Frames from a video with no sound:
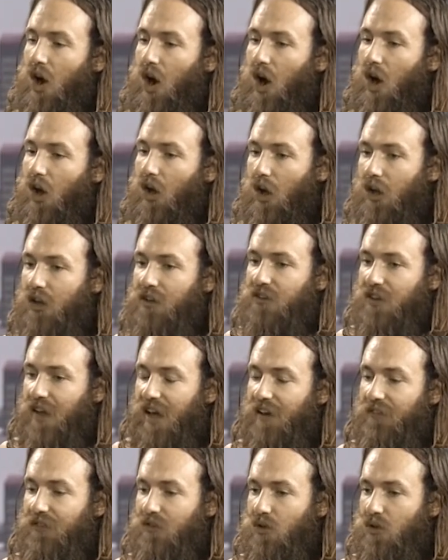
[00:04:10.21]
are going to
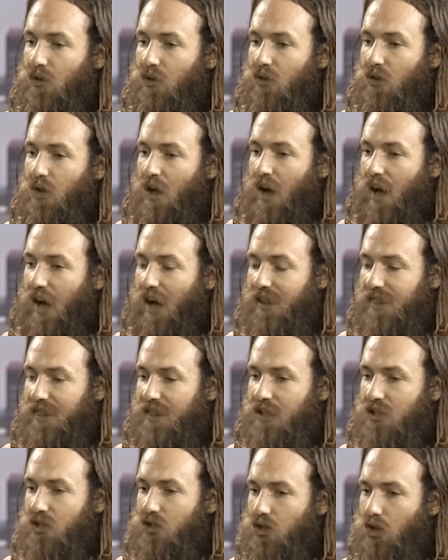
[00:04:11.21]
have to, I
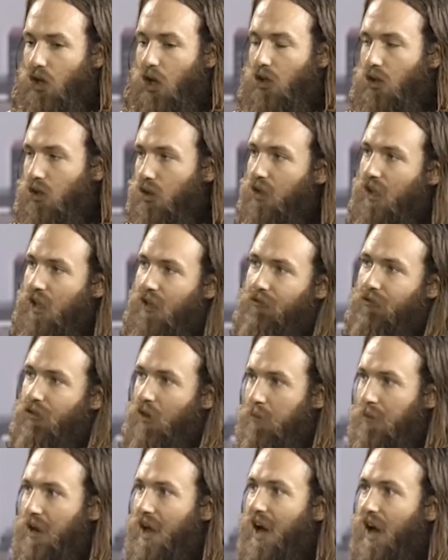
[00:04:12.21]
think, start looking
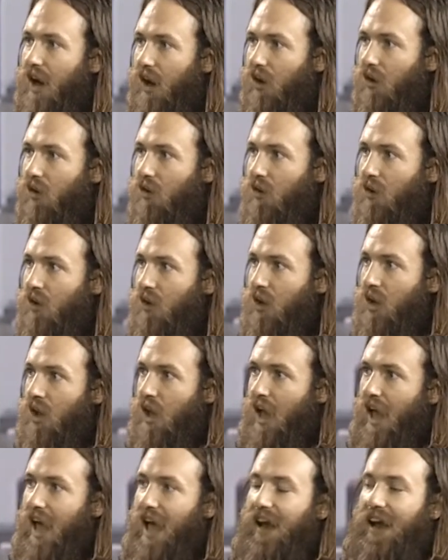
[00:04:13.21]
from now
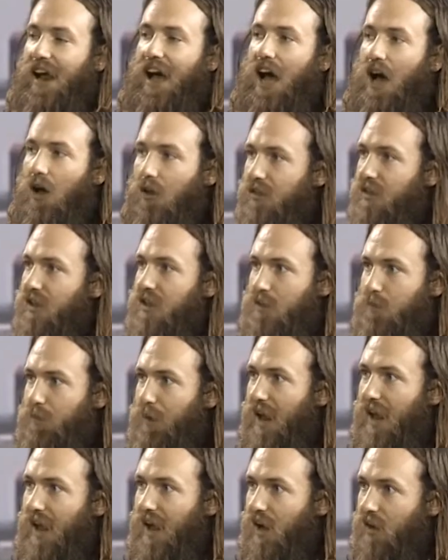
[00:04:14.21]
at how things
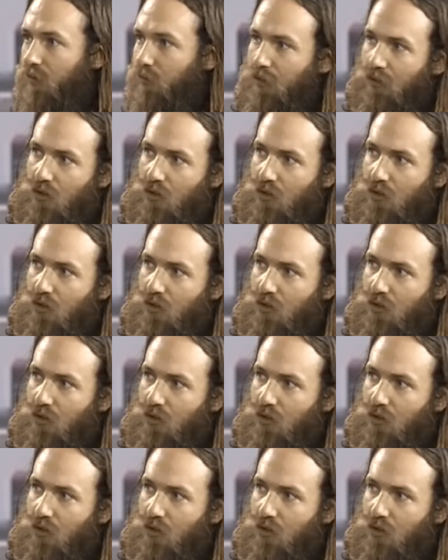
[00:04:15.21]
play out.